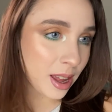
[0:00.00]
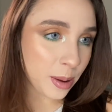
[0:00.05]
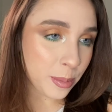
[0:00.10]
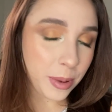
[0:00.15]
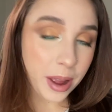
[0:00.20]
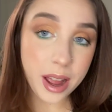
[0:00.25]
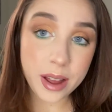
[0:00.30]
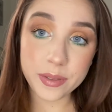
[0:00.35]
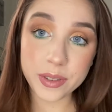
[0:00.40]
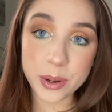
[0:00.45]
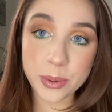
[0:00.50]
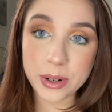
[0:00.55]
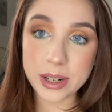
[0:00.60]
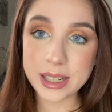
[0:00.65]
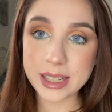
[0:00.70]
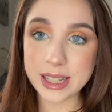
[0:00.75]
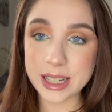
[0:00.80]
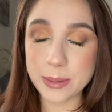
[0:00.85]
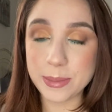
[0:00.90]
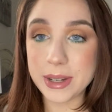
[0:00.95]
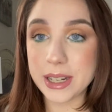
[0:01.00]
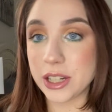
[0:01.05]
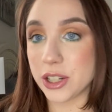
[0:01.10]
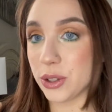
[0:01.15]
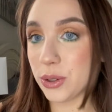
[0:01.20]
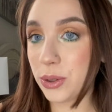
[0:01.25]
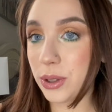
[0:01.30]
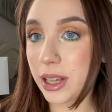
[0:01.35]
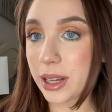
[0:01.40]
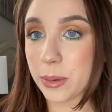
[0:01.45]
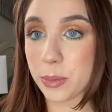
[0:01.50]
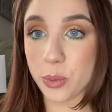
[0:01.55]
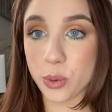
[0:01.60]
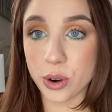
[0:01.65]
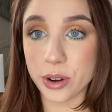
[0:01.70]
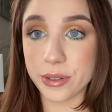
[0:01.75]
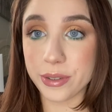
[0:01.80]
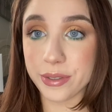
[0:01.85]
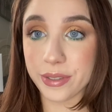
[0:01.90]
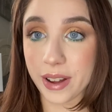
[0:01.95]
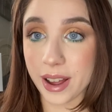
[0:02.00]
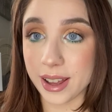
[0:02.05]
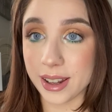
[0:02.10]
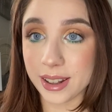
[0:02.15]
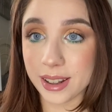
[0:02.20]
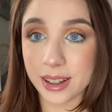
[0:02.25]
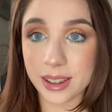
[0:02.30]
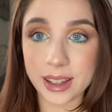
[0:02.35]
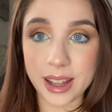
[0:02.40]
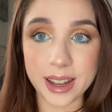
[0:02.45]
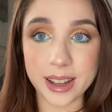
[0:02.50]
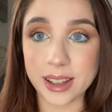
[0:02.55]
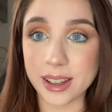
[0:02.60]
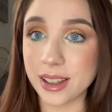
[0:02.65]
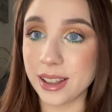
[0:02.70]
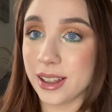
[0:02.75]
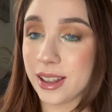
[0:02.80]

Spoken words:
yeah, if you want to see me do like more fun, like